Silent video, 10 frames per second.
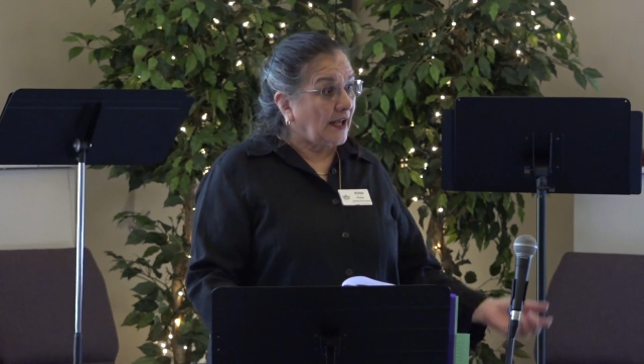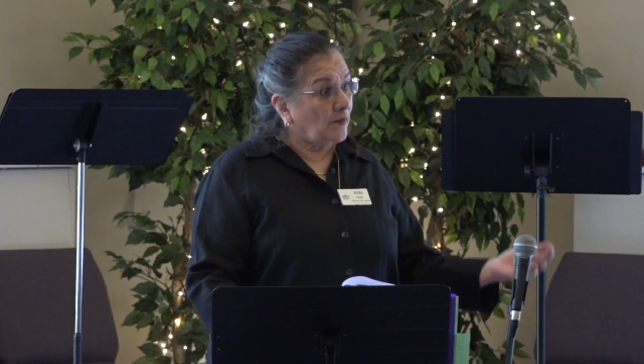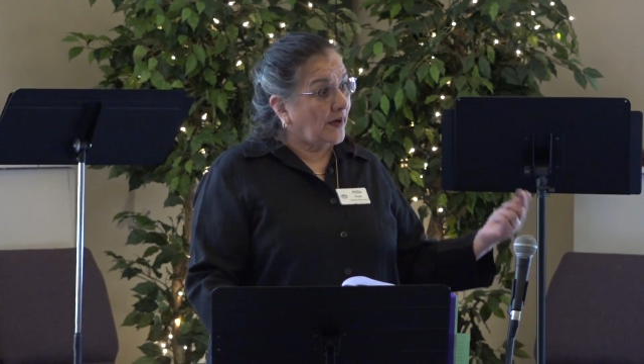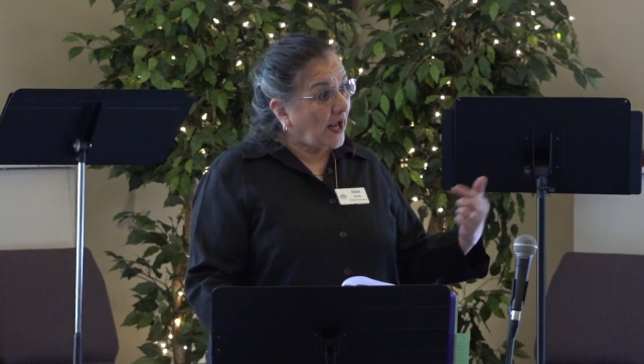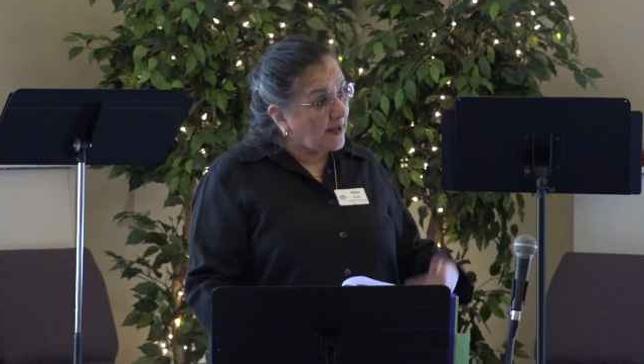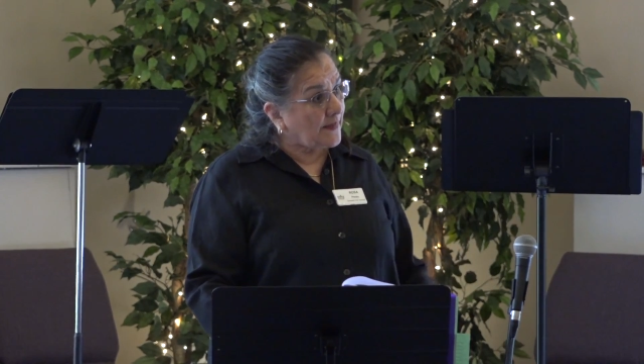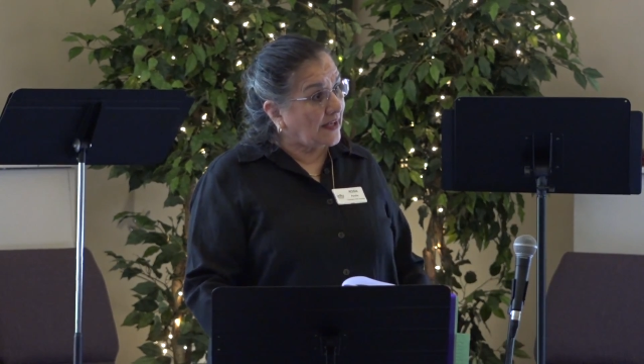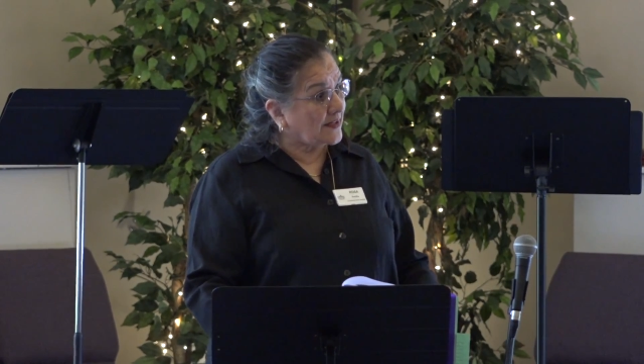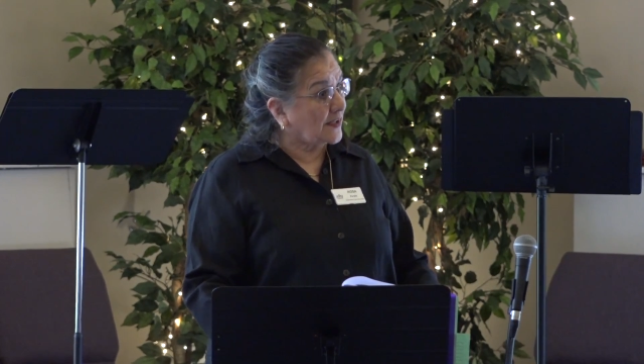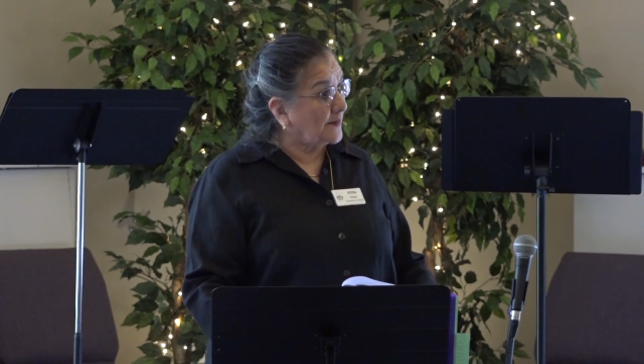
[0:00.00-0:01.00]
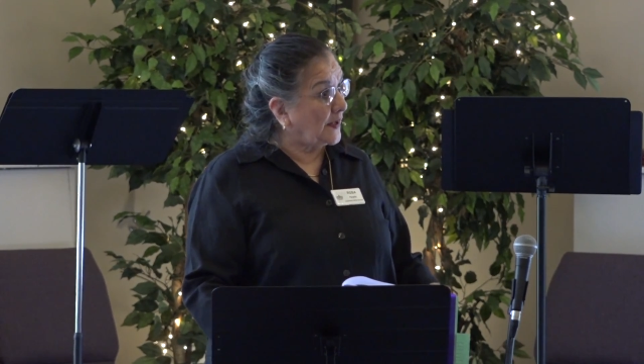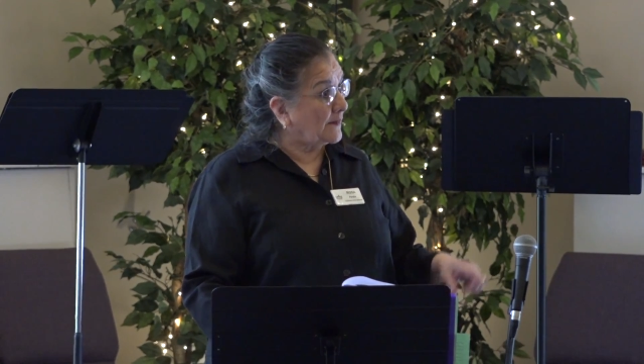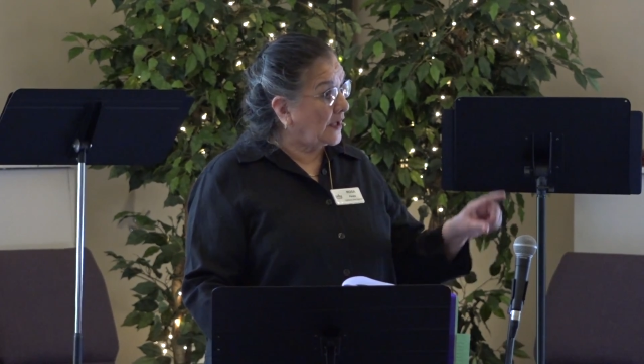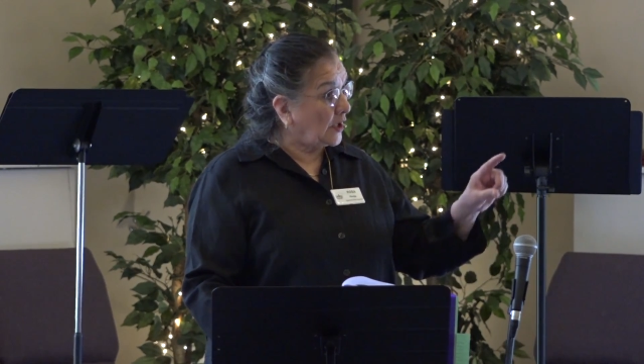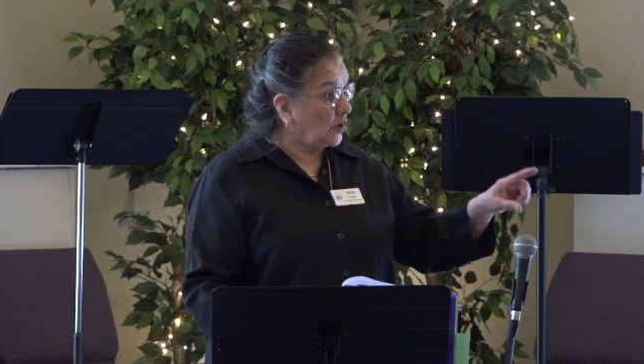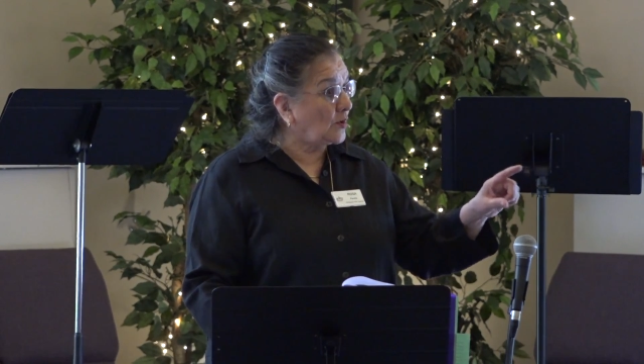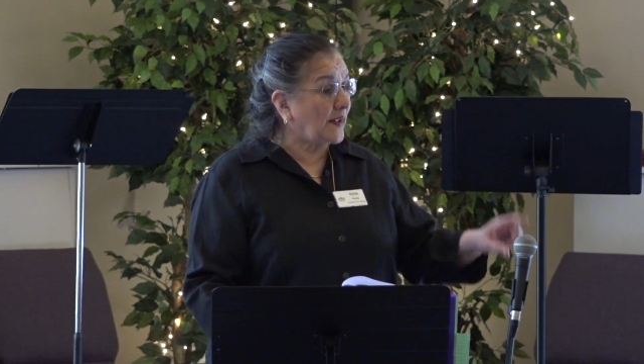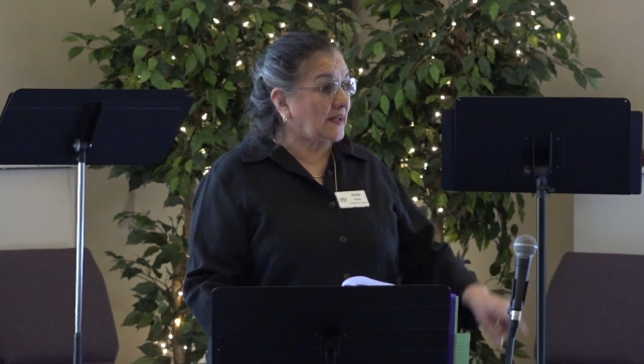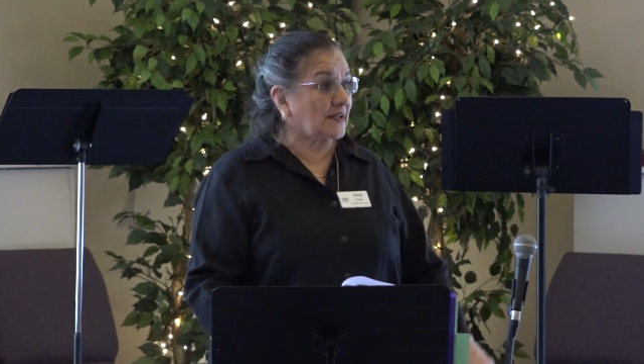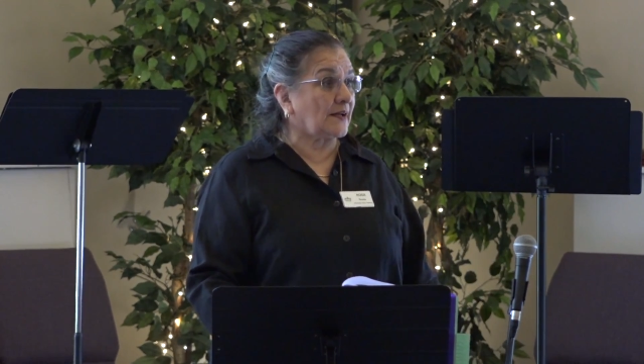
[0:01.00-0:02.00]
And when I make the commitment and you
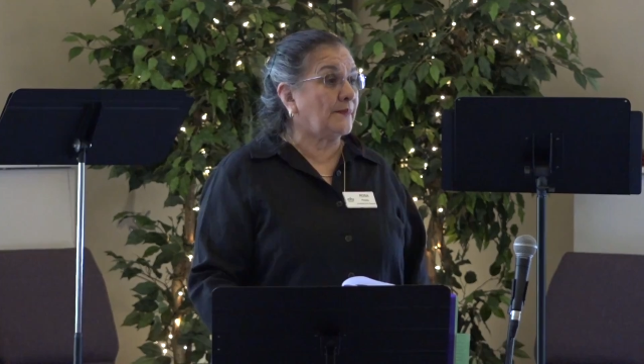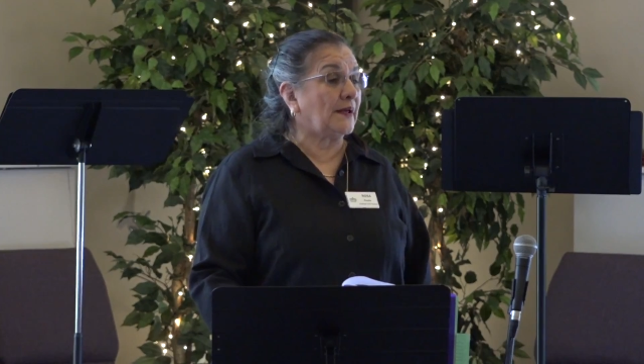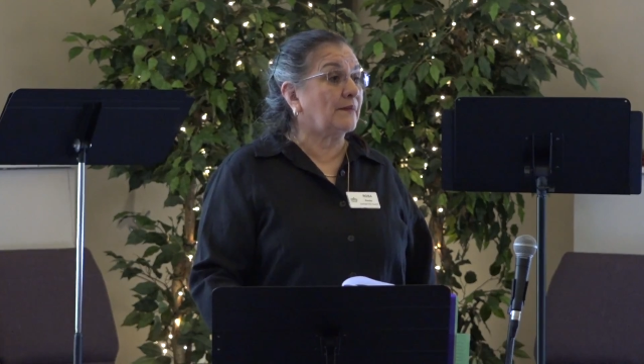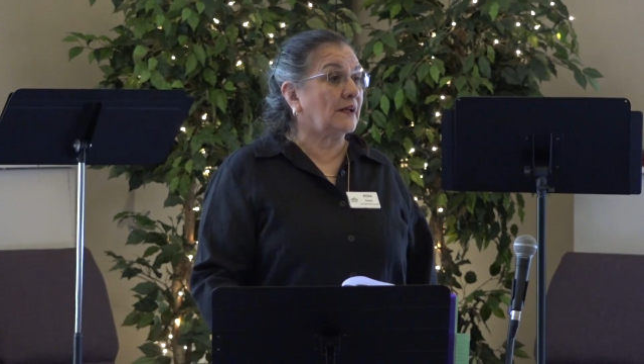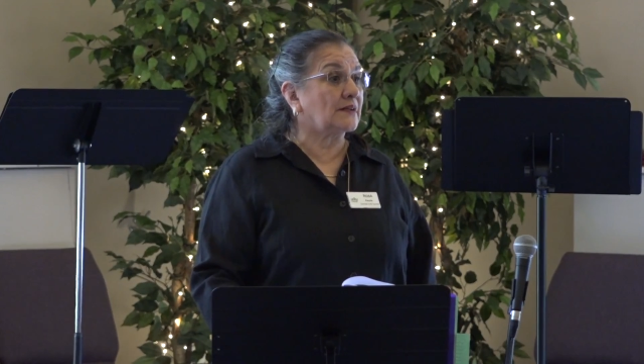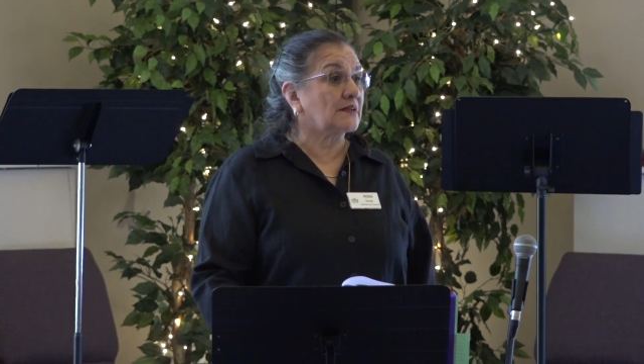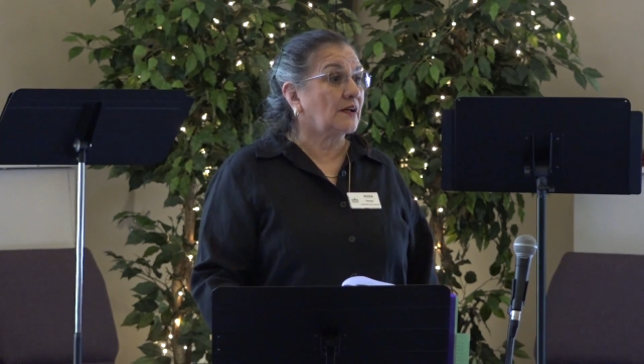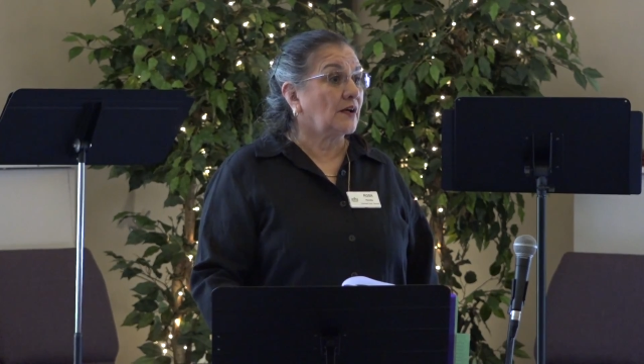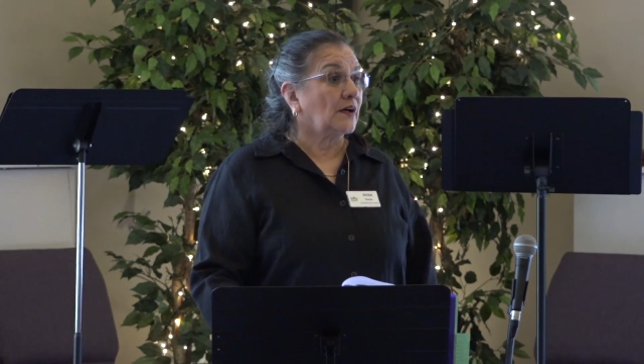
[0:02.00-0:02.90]
make the commitment